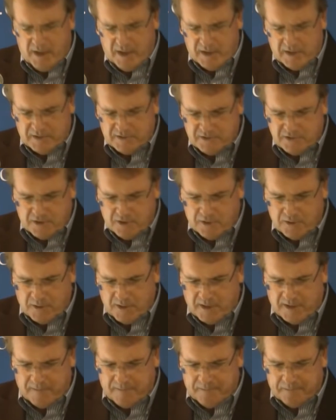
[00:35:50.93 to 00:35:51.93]
And
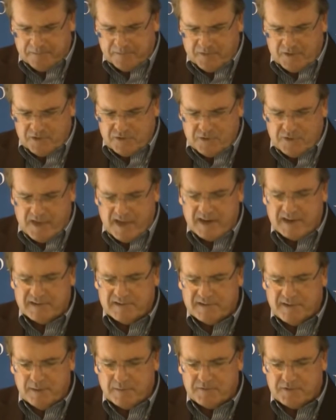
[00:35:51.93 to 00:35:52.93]
so that
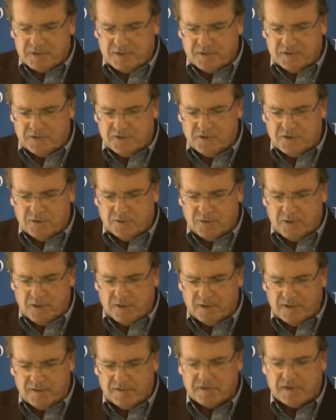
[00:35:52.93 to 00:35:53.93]
assumption, too,
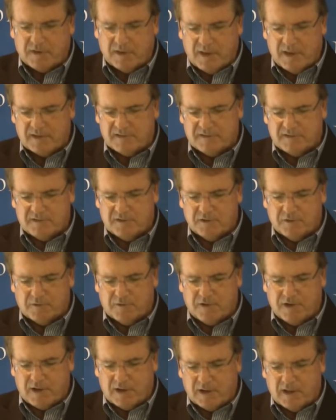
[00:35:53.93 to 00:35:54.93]
though nevertheless still
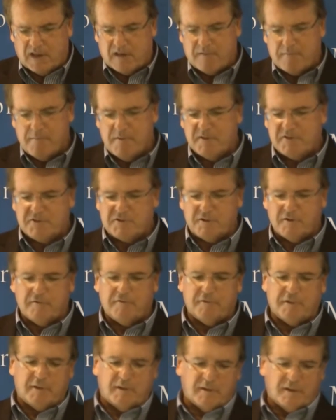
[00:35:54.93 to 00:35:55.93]
created a lot of
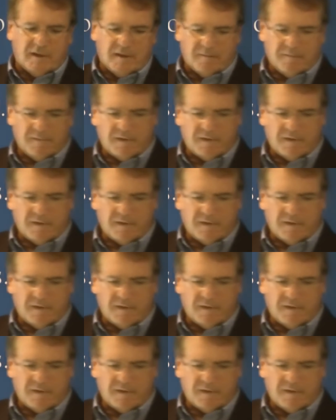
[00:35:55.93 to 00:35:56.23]
mischief in